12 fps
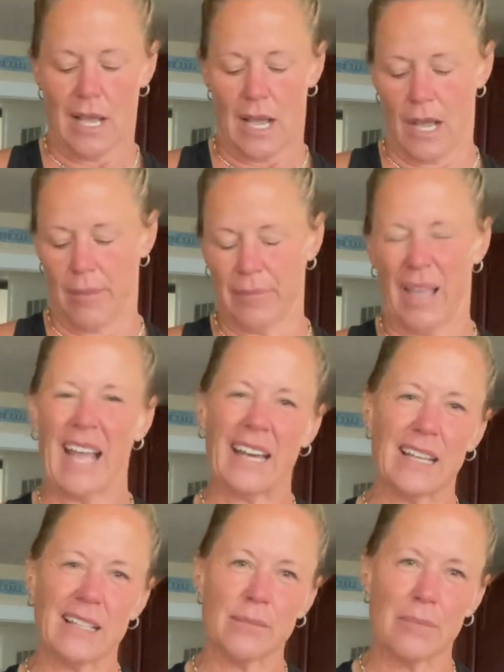And
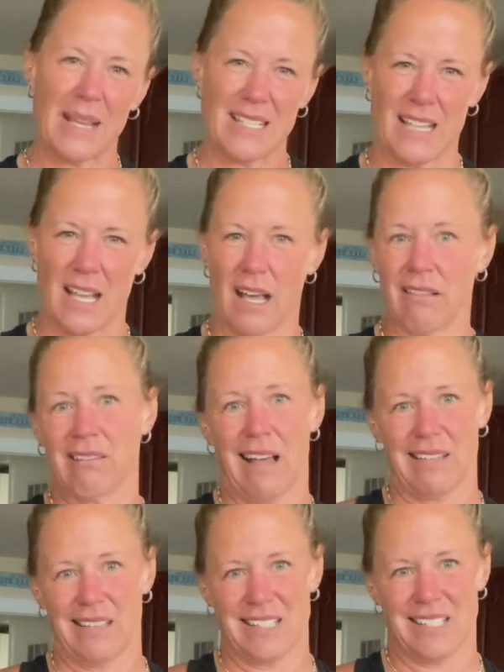it makes it a
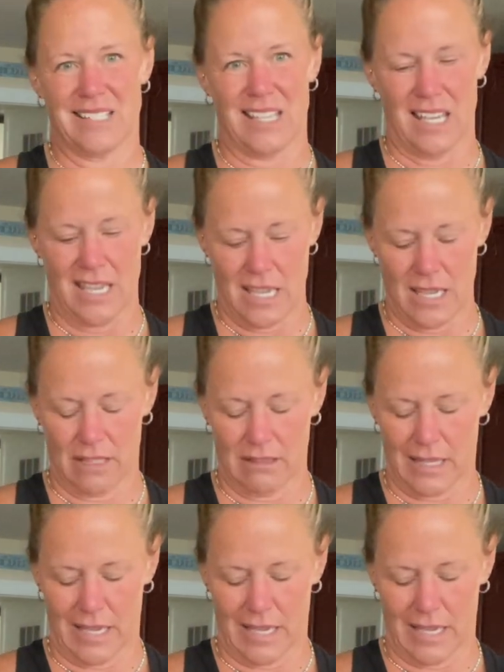lot less stinky.